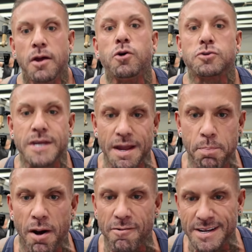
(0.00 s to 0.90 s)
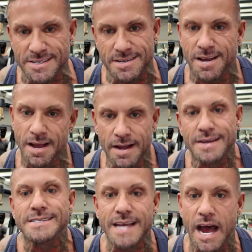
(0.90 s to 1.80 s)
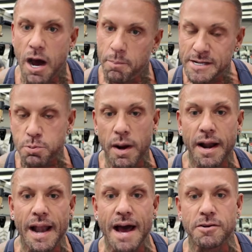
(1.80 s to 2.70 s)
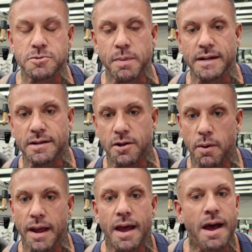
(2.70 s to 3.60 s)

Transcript: your T-bar is set up. This one allows me to do it.